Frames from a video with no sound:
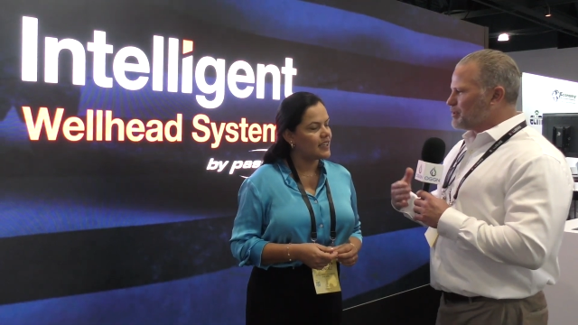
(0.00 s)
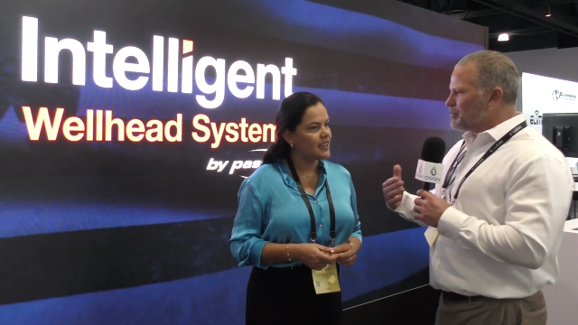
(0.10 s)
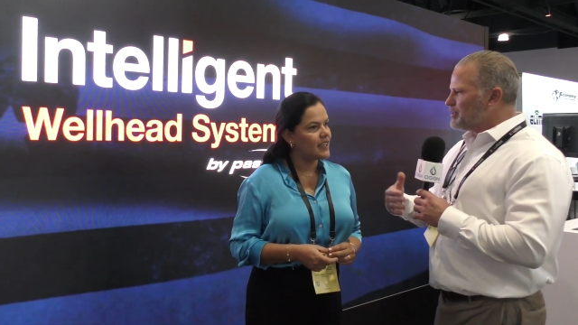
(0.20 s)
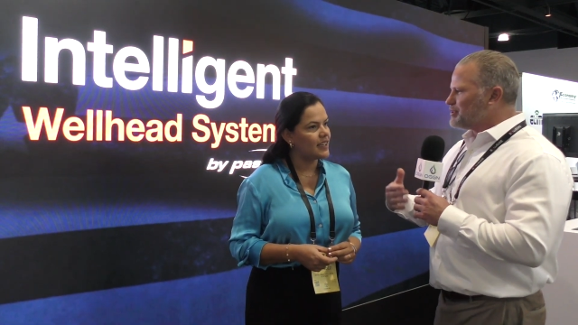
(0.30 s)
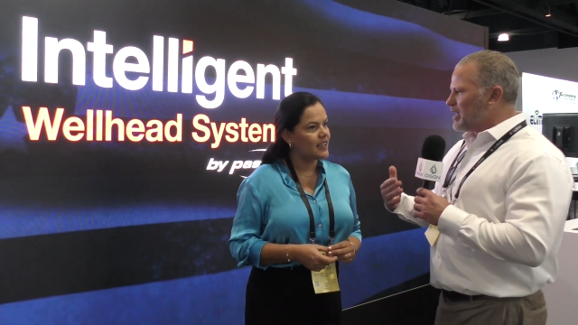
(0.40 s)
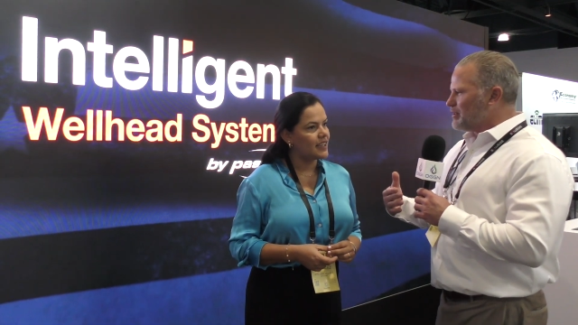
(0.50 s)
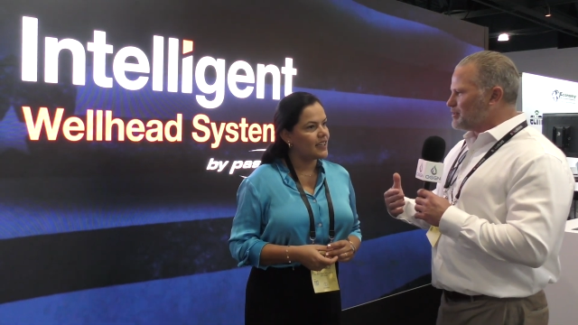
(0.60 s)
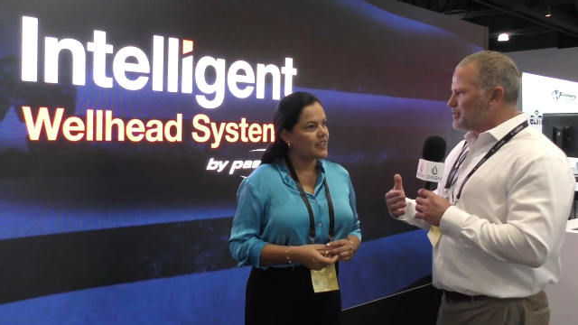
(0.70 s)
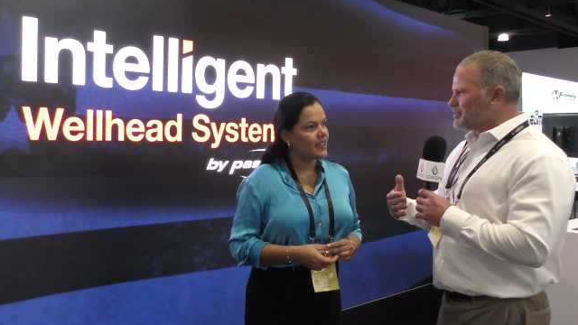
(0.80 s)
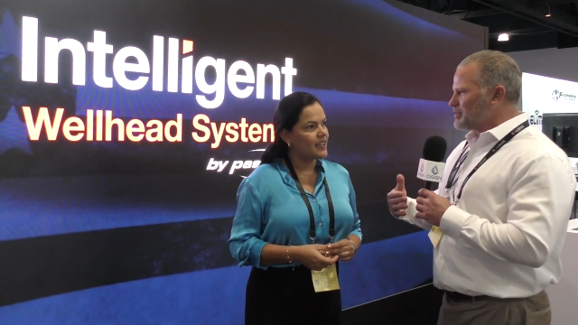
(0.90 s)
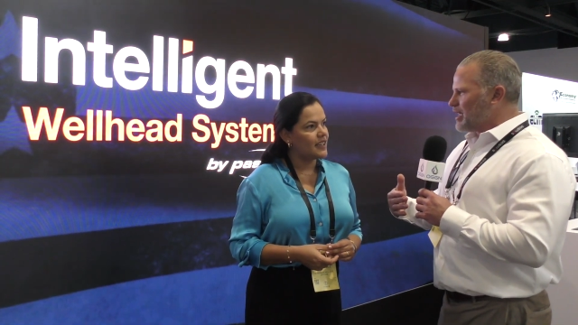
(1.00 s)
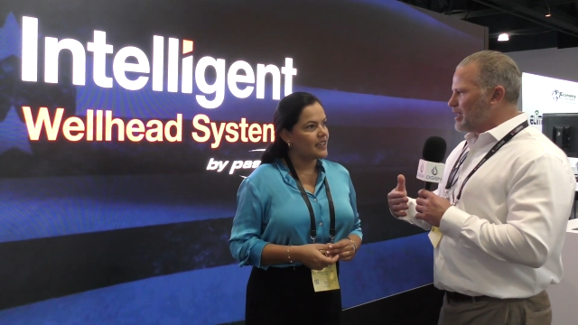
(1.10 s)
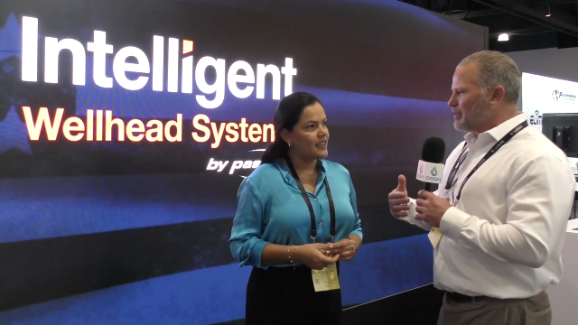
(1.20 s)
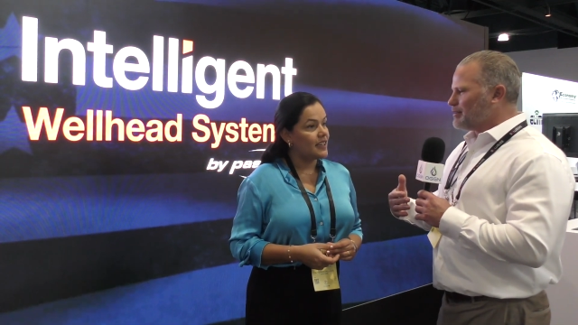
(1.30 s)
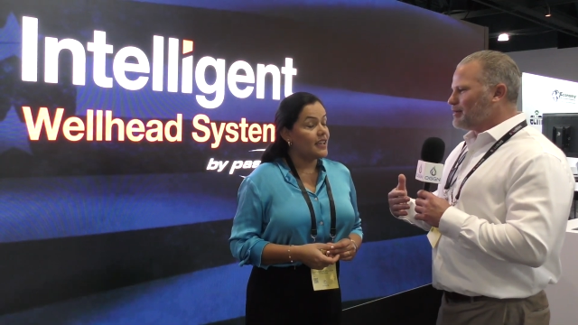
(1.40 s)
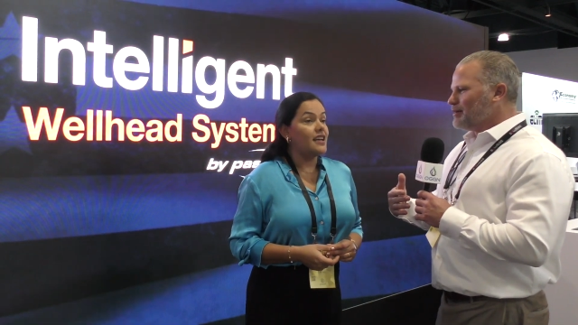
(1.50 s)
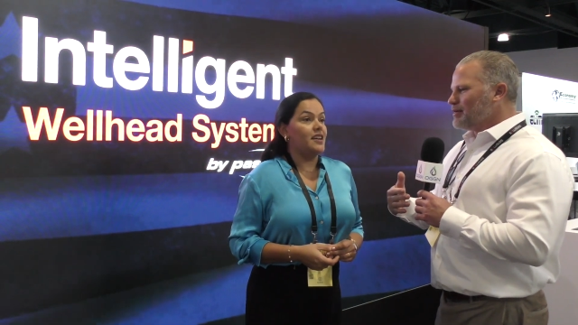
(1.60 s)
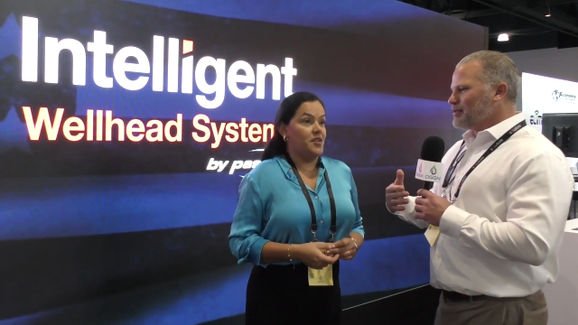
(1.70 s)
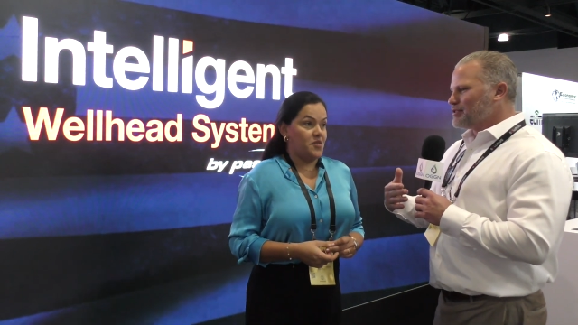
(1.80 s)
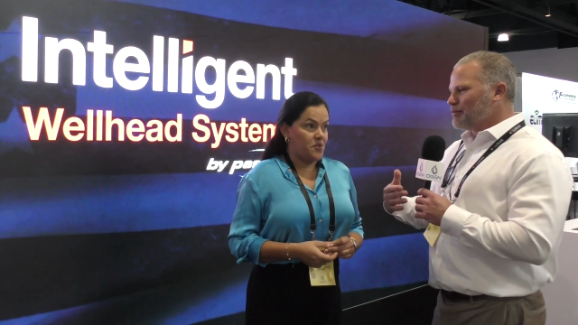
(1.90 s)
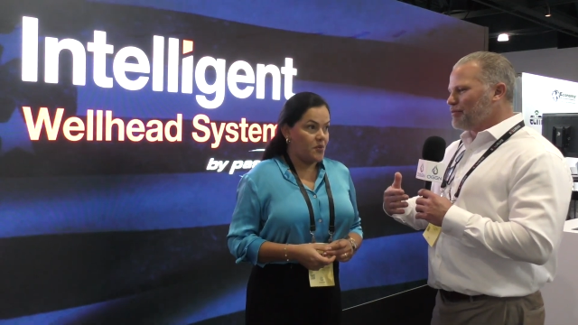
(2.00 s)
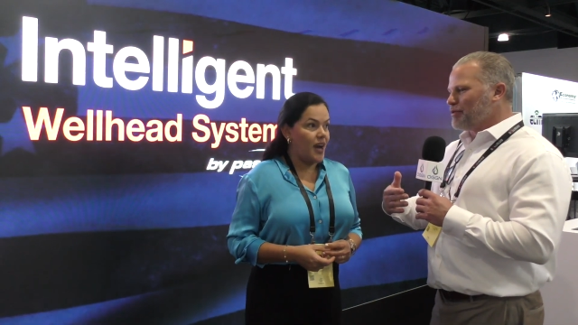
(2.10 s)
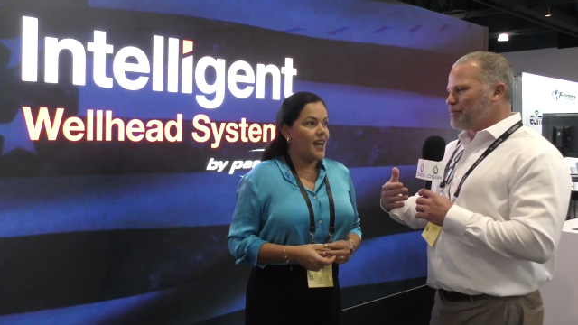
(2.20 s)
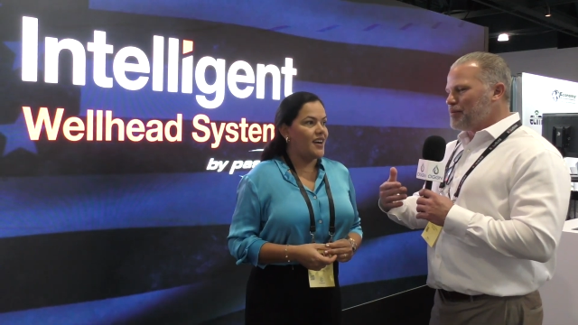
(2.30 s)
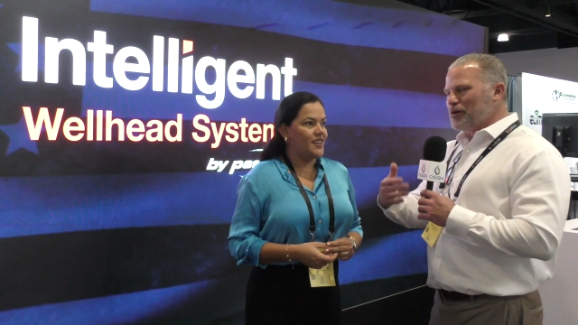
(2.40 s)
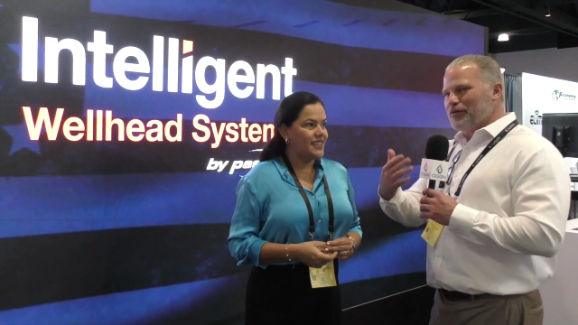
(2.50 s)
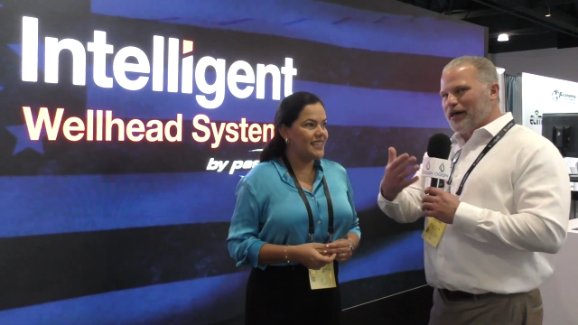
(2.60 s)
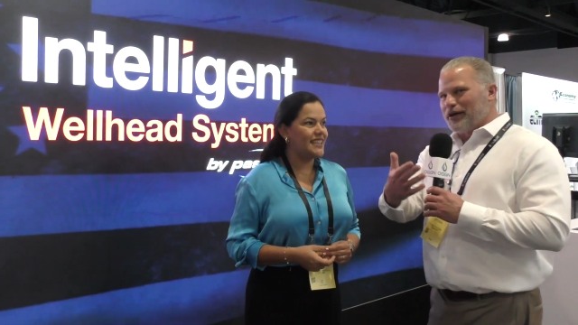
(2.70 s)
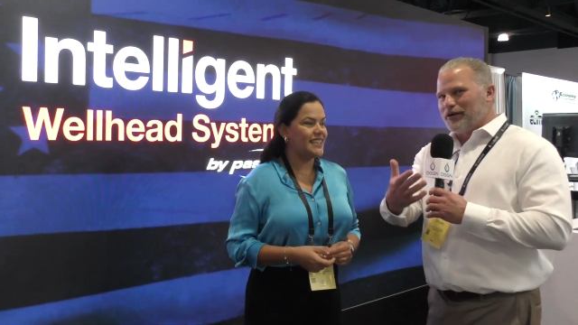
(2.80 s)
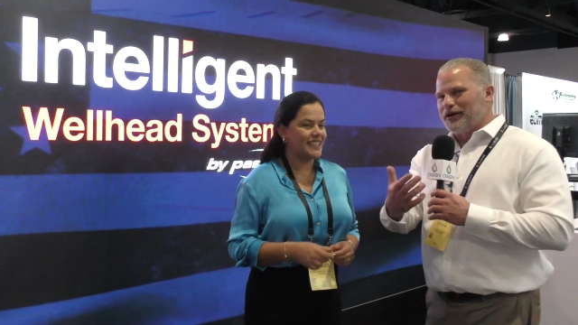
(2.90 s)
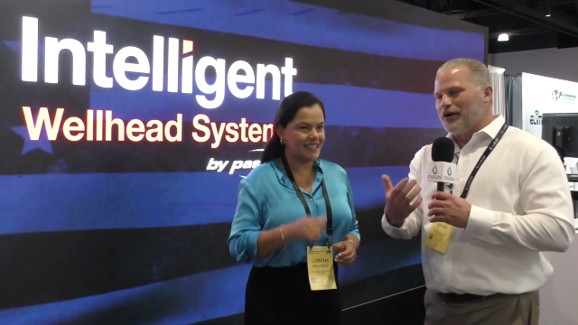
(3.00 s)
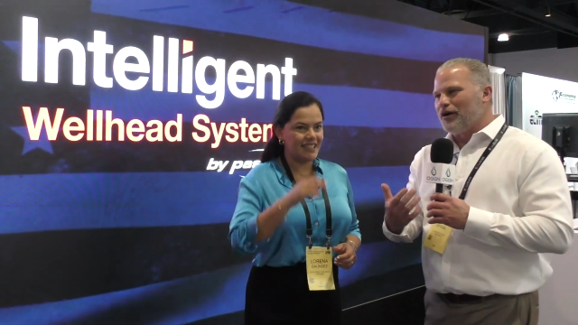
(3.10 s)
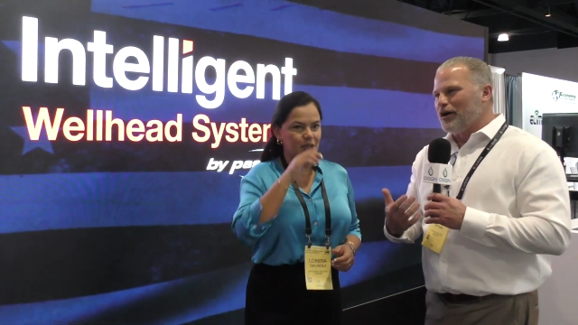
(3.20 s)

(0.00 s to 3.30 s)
Speaker 1: some of the challenges that some of wow. the people that are in our